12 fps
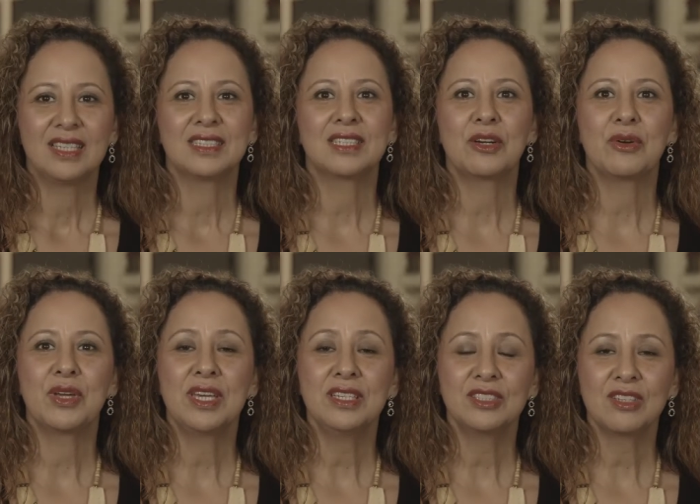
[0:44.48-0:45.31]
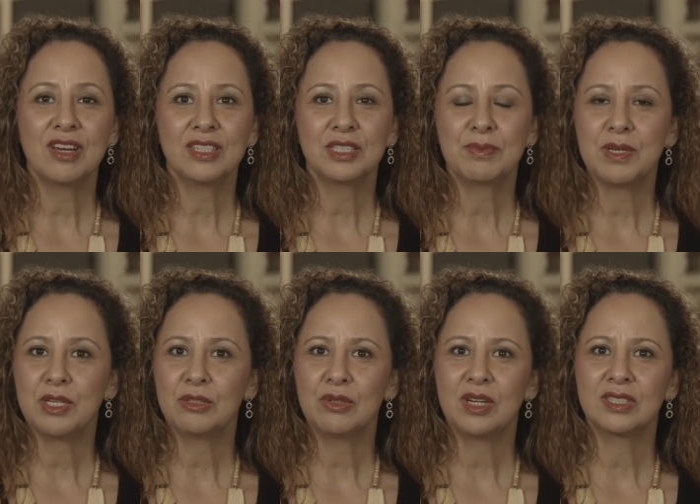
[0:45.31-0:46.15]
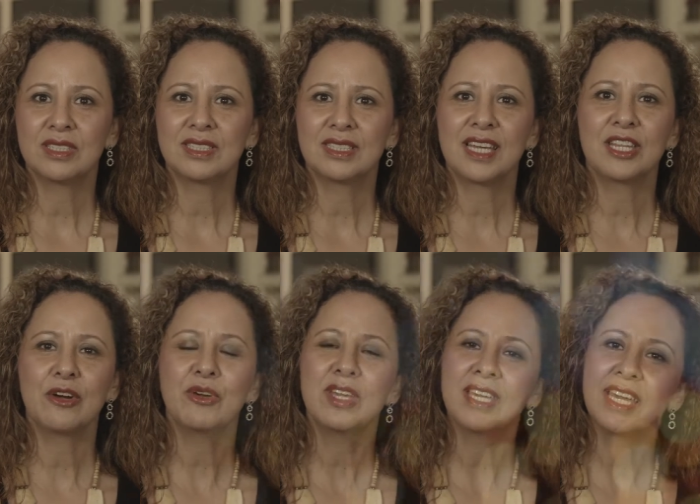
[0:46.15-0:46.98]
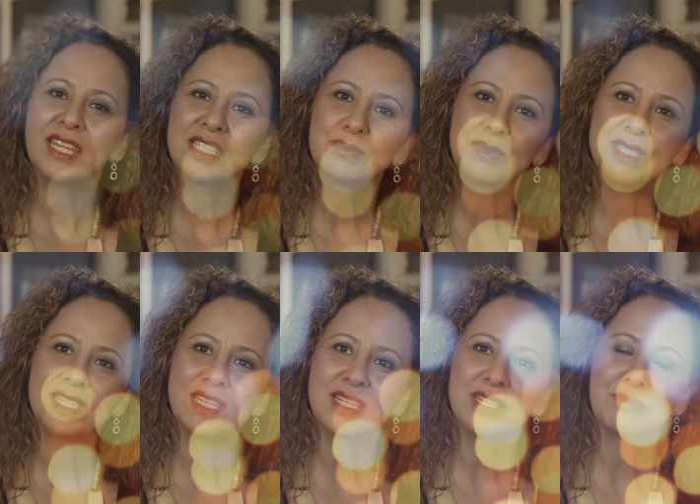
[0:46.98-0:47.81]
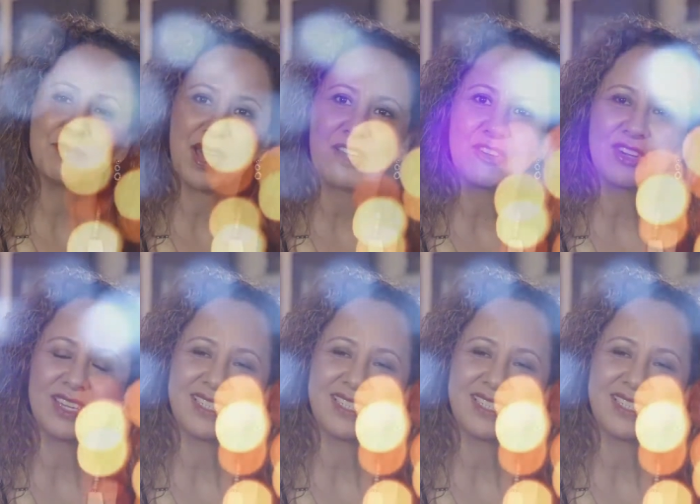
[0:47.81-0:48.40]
So he started speaking to us and saying, no, he get his material in Bangkok in